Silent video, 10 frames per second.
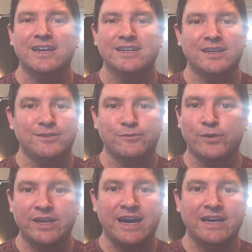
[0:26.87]

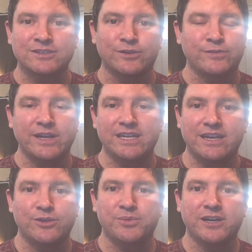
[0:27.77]
For the eyes or for any
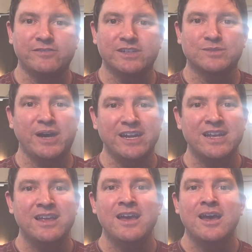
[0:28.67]
other part of its
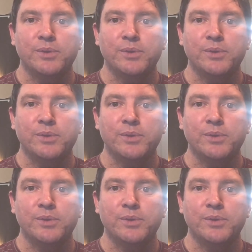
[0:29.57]
body.